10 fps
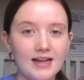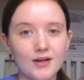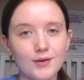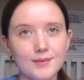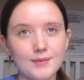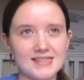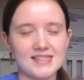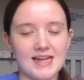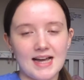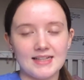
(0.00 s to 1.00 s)
Nancy,
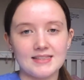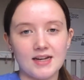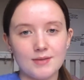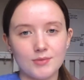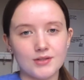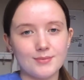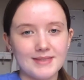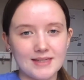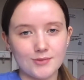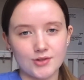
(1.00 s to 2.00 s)
and I'm going to be
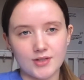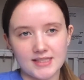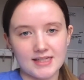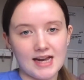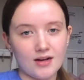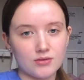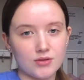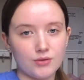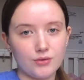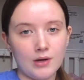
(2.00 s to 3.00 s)
demonstrating how to